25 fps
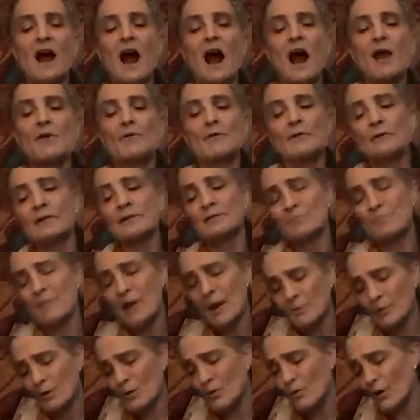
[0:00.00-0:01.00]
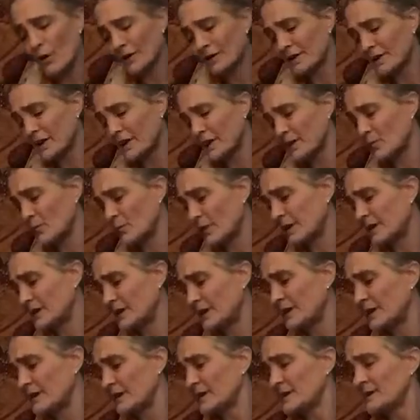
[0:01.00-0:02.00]
I remember one night when
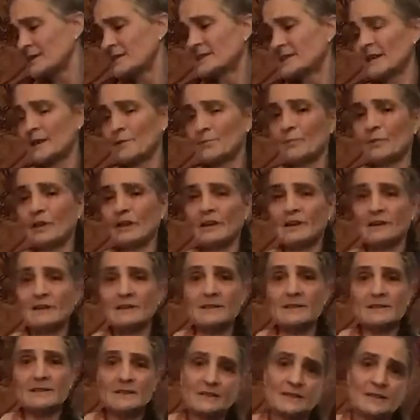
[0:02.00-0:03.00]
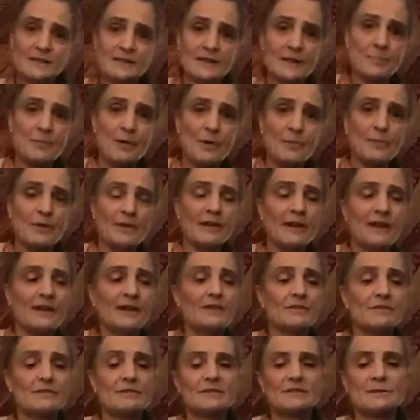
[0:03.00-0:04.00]
he sent me to sleep up in the
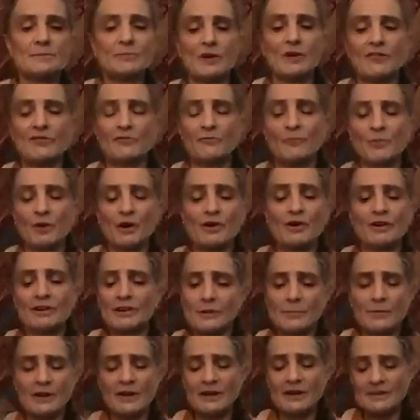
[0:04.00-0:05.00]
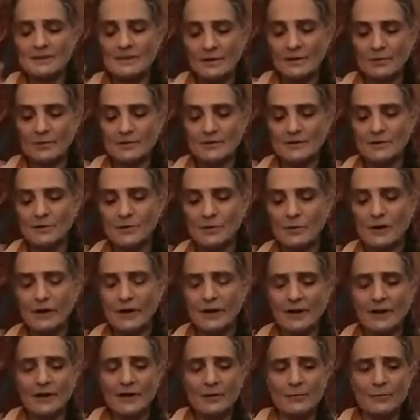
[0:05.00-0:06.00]
hills above Berkeley because I was
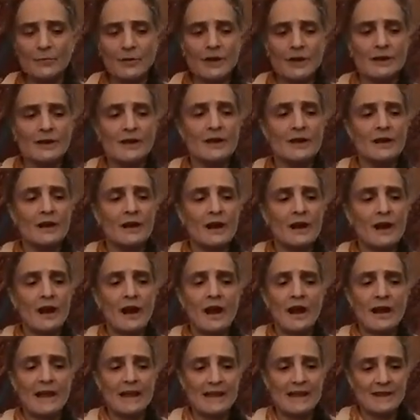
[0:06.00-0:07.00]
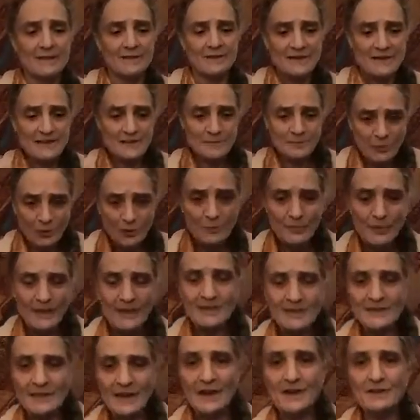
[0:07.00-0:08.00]
annoying him. And this put me
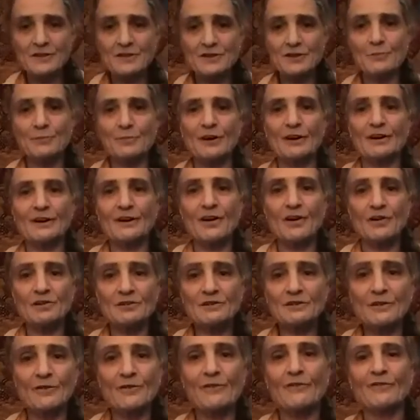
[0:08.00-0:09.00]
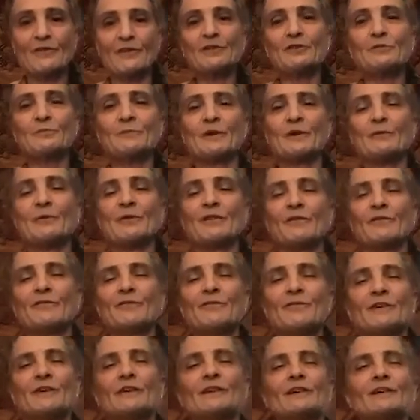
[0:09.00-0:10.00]
in danger, but it also filled me with a
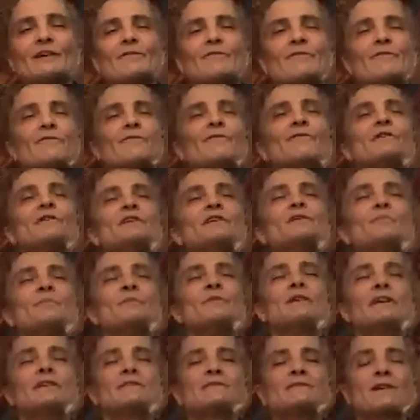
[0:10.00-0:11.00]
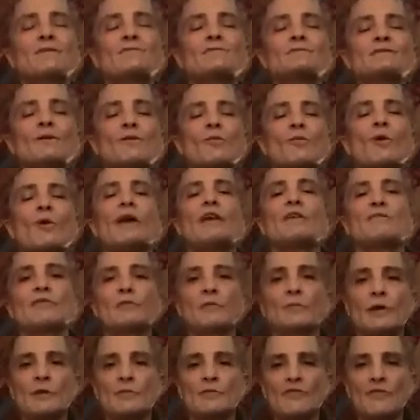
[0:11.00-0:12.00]
feeling of freedom because I was away
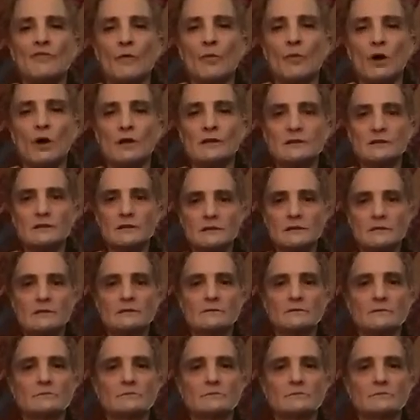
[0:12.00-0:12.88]
from him for once.